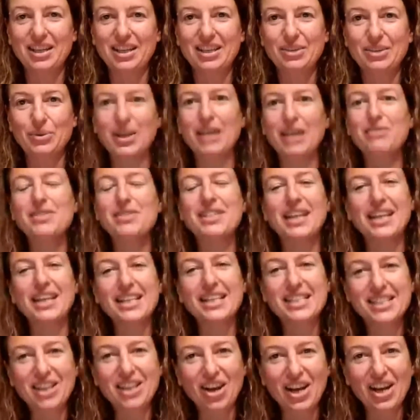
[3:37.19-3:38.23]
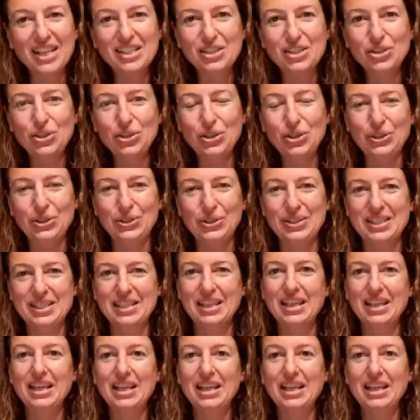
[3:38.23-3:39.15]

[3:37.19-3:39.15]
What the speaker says: we have Sunny Skies News,